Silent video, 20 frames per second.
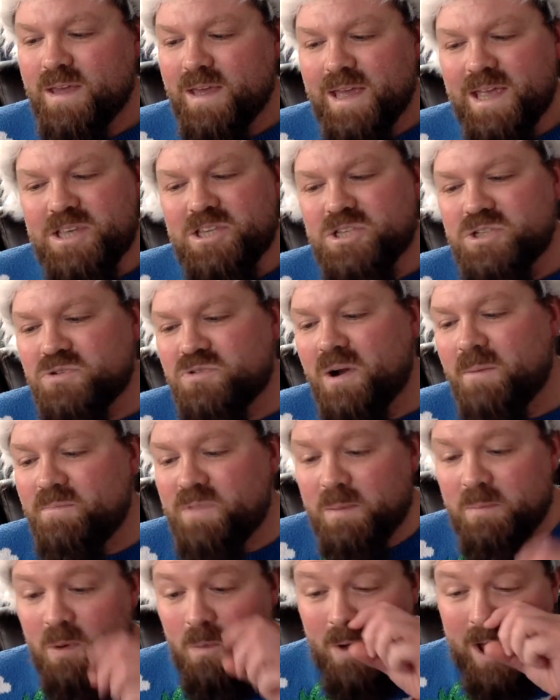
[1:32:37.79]
He scrubbed
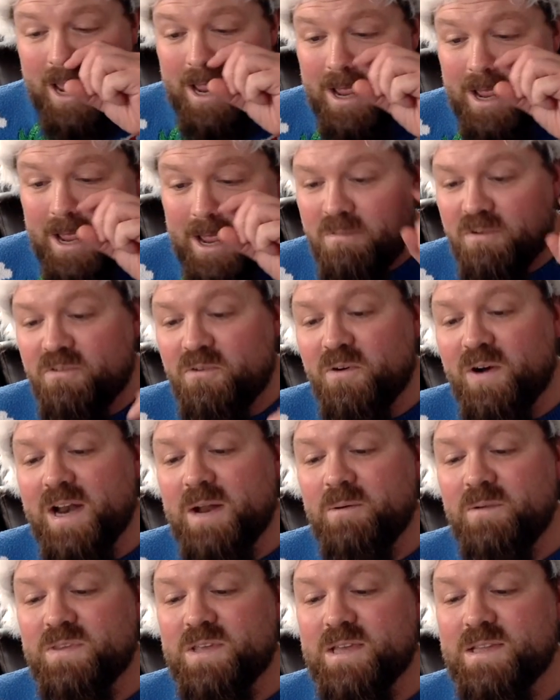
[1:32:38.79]
them away before
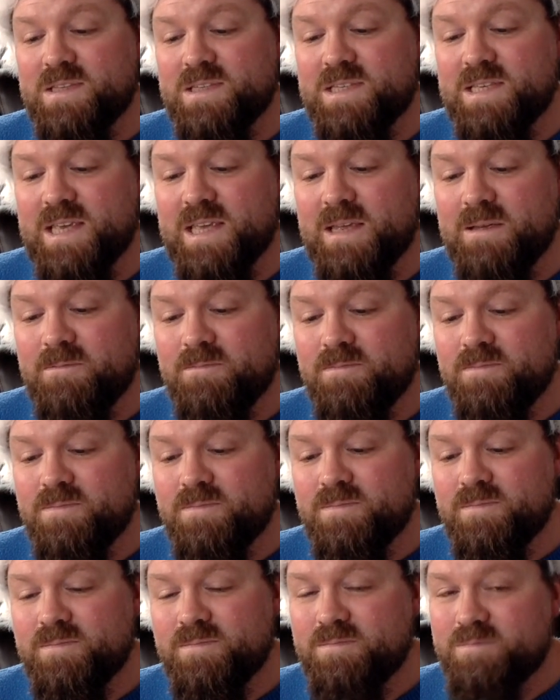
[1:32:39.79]
anyone could see,
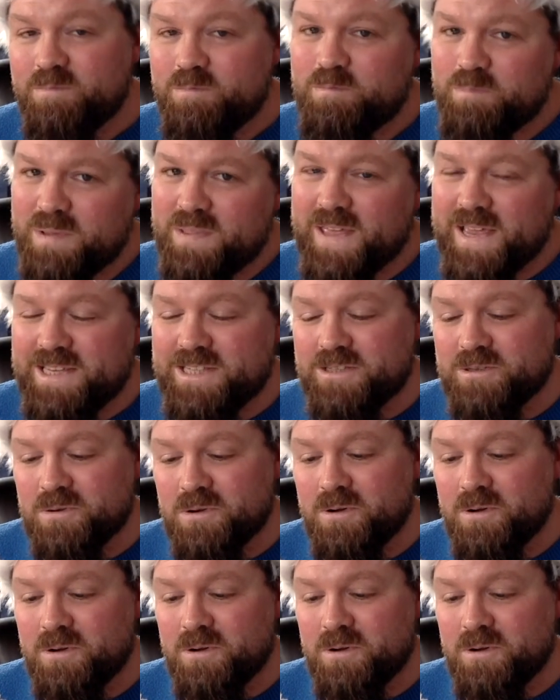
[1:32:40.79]
but they saw.